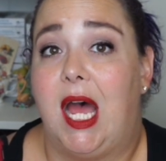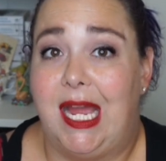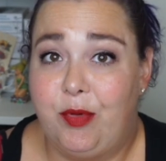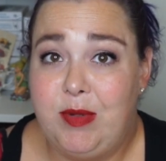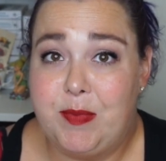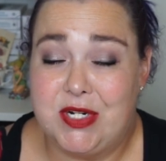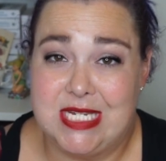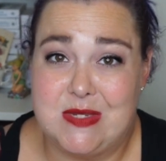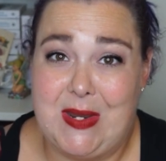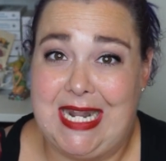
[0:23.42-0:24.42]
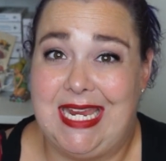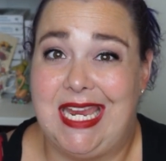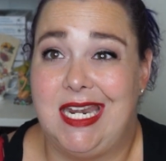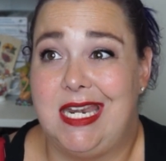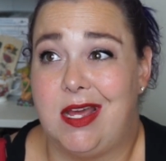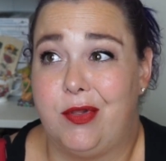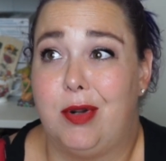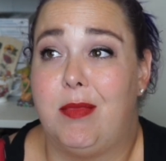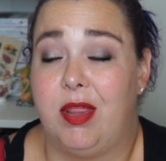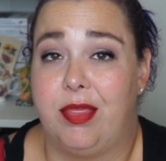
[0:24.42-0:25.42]
I will be participating in
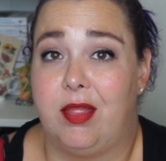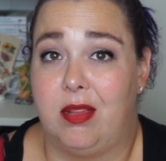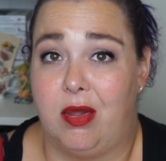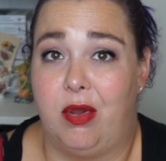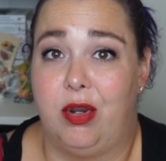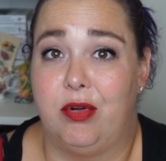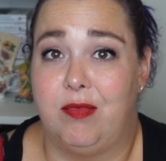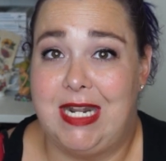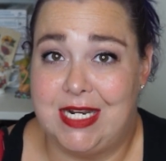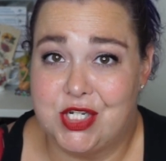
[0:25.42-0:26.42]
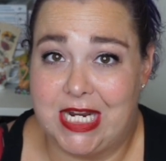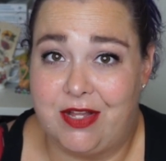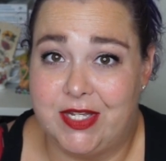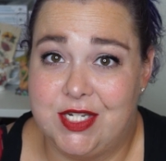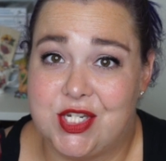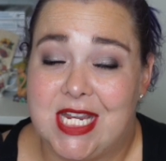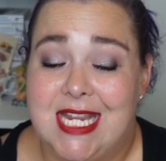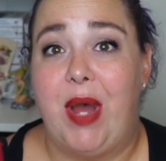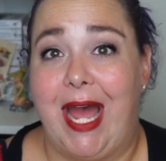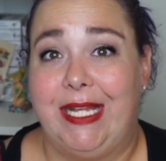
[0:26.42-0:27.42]
another month-long reading challenge.
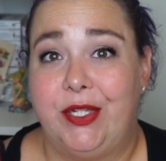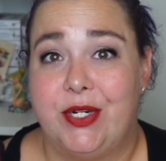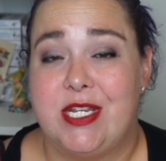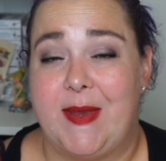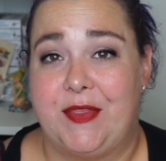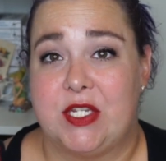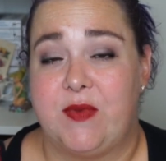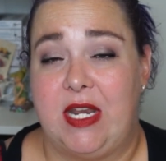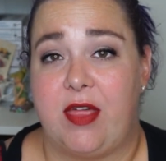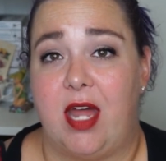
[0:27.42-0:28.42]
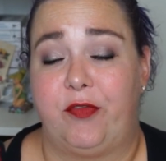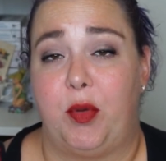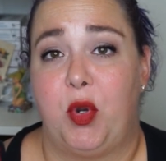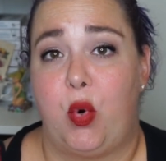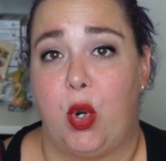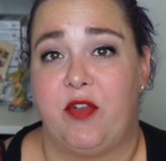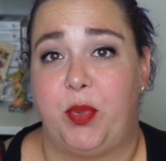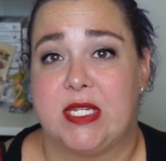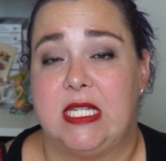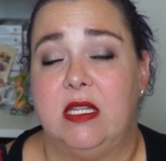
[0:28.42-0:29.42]
I learned about this readathon from A Court of
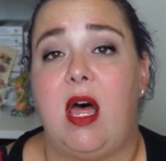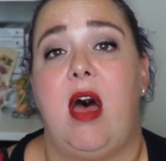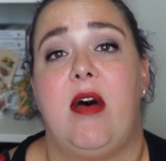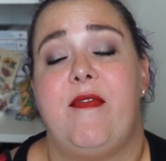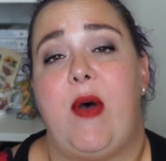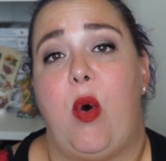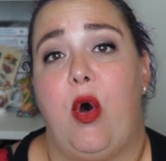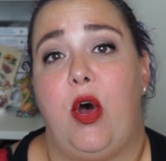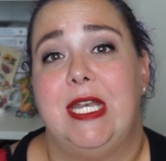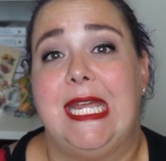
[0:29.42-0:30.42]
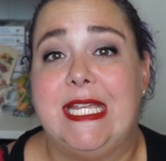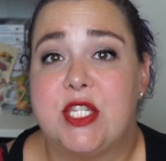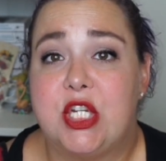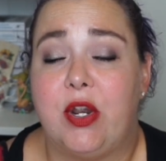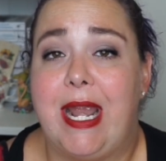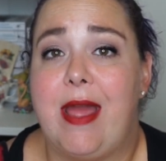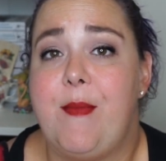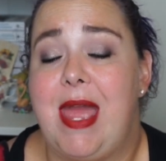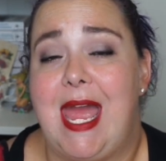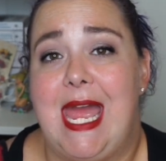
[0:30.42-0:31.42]
Books and Love on
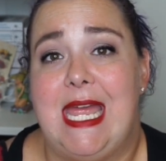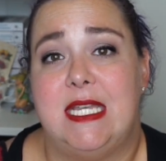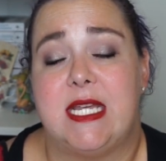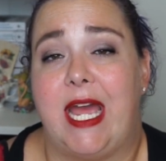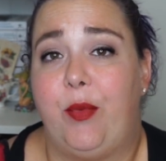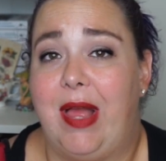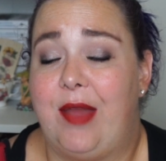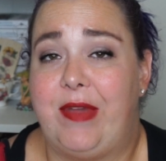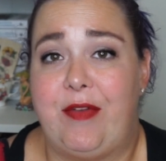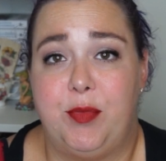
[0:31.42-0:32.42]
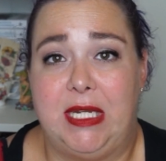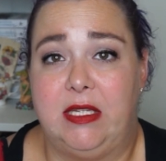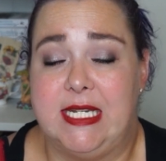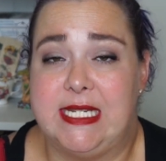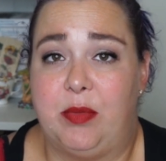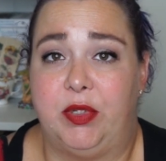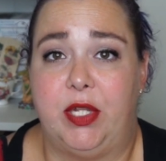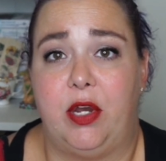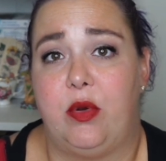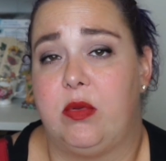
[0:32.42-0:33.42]
Instagram, and I will have everybody linked down
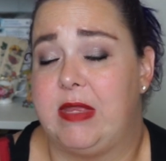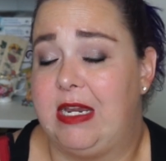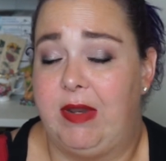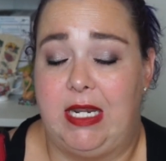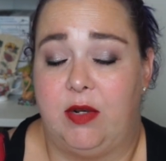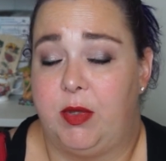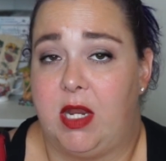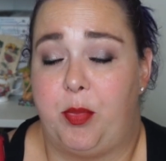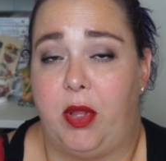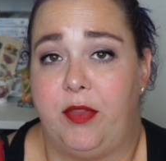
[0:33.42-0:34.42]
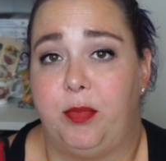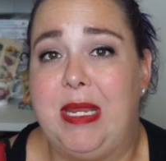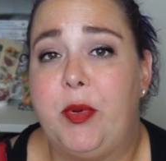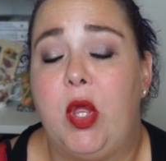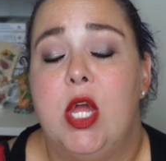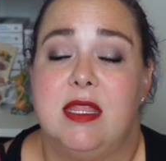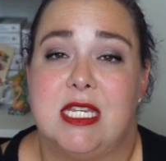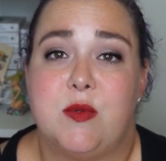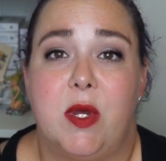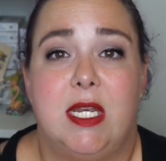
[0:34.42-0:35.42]
below. They created it with a couple other people.
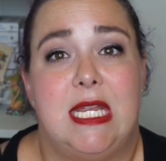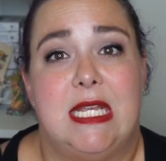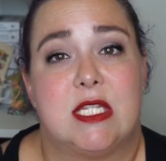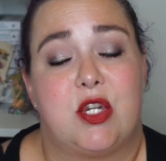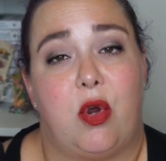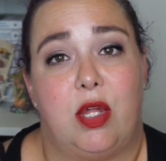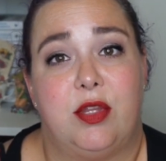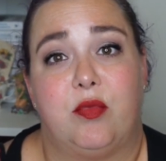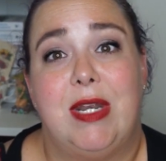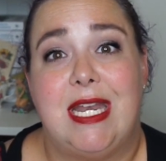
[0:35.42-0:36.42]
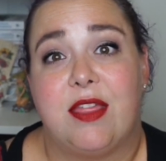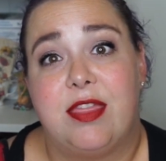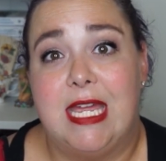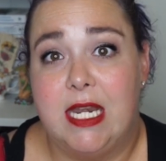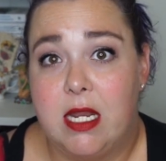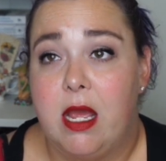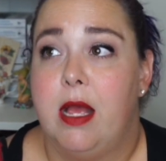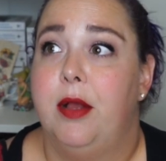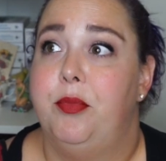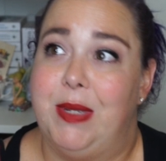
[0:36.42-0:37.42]
This one is called the Read a Thin
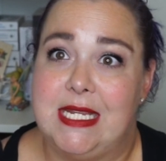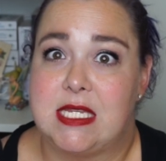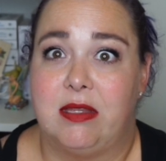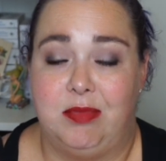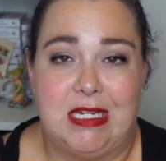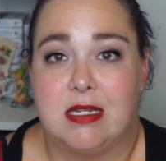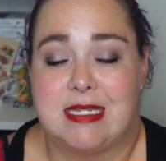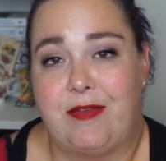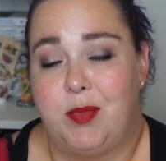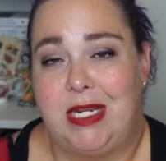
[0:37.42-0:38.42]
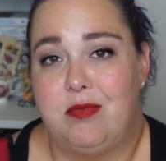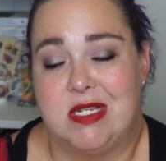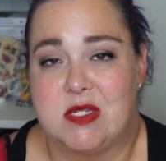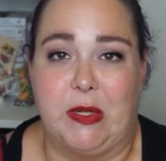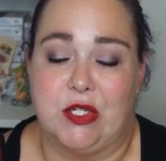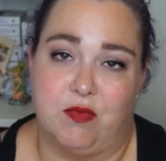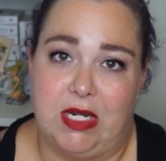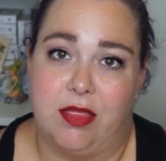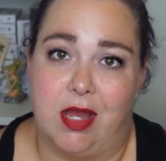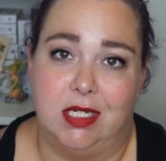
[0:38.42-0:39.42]
basically because everybody misspells
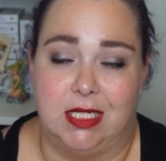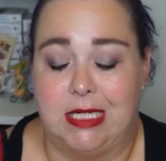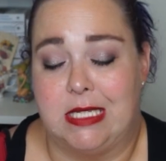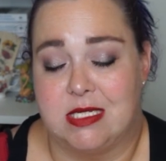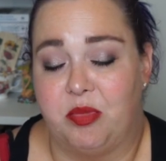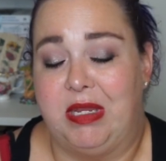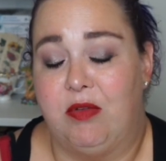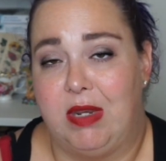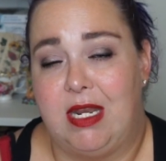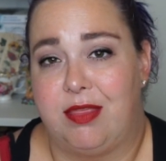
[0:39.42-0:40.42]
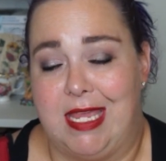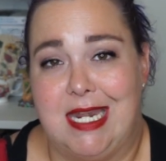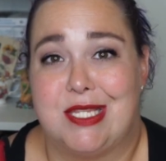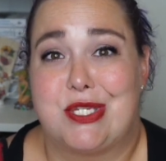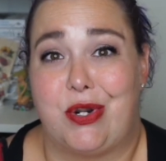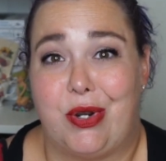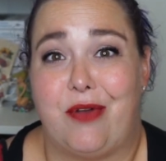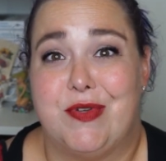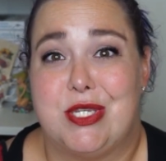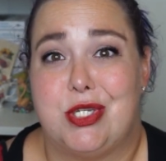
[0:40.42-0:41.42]
readathon and it ends up being read a thin. It started
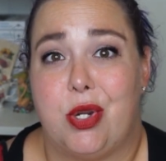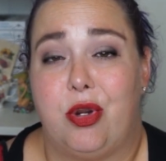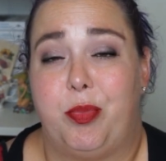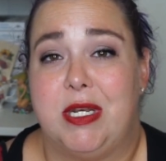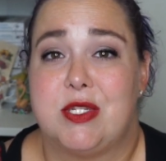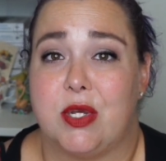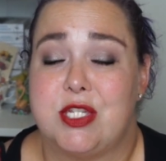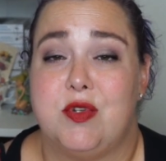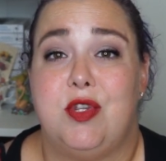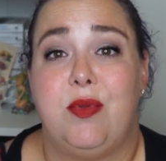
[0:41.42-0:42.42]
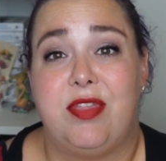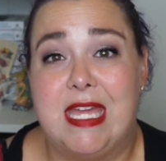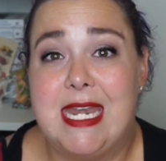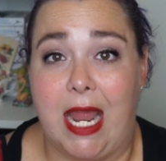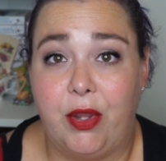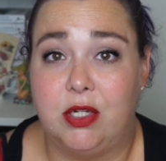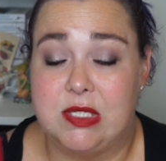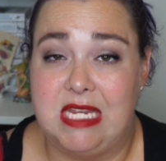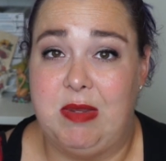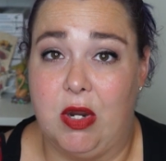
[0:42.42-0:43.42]
off as a joke, but it's also to thin out your
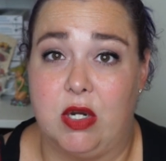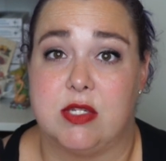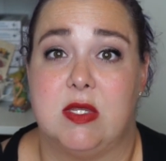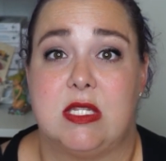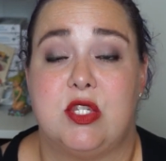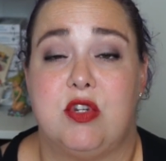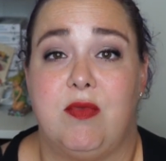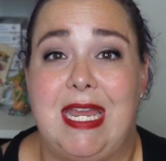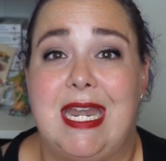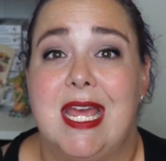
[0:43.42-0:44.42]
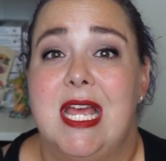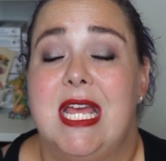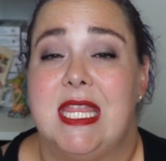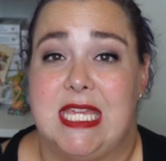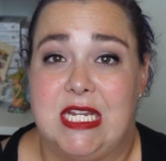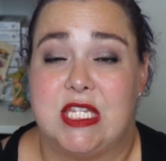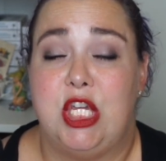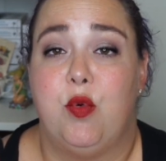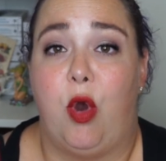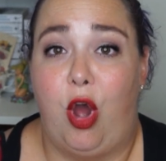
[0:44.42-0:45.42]
TBR. So this is to read things that
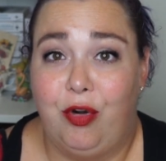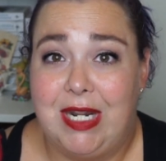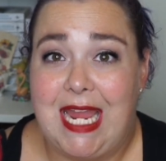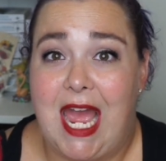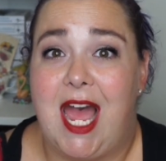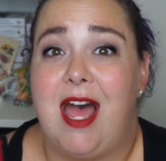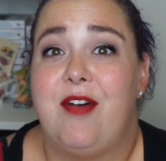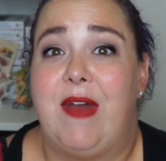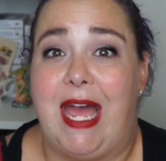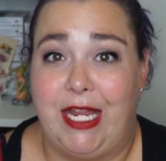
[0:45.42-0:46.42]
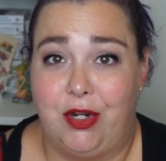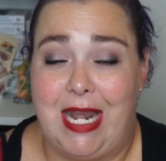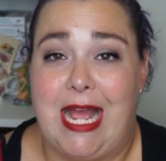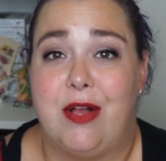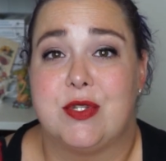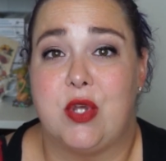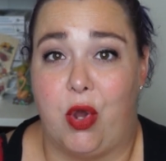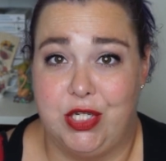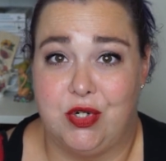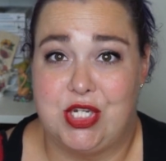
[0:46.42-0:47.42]
you already have at your house
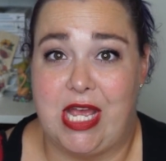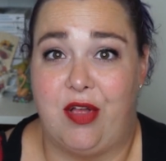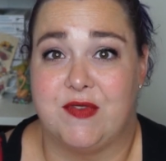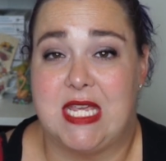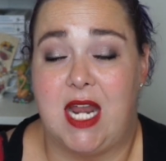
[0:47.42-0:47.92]
on your shelves.